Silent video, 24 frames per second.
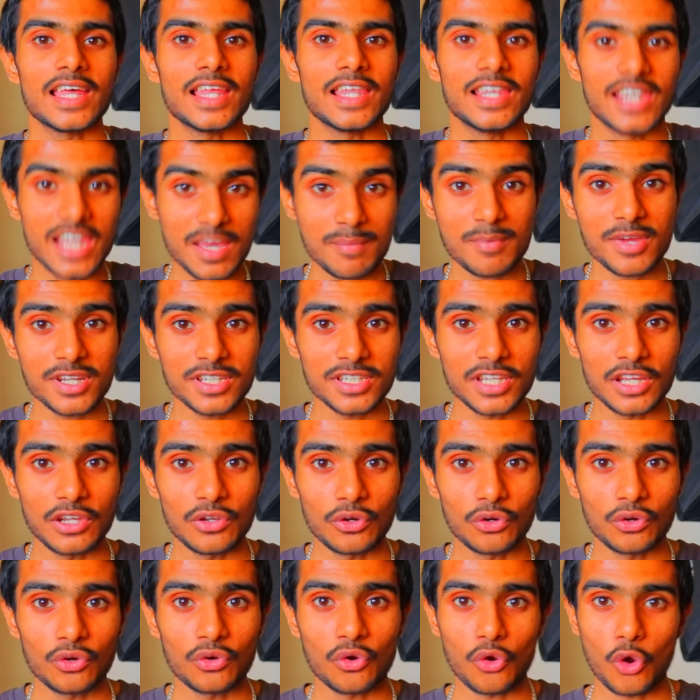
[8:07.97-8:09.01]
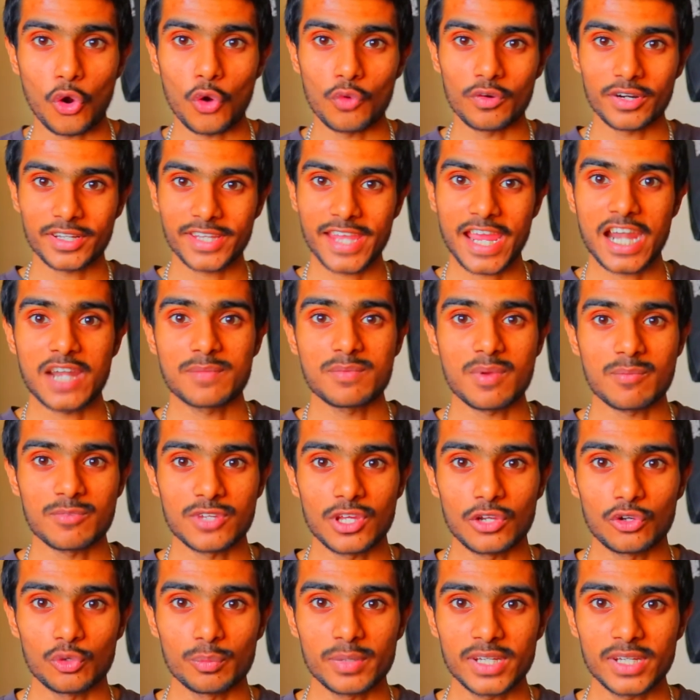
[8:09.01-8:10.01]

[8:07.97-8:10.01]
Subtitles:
lemon yellow over cadmium yellow,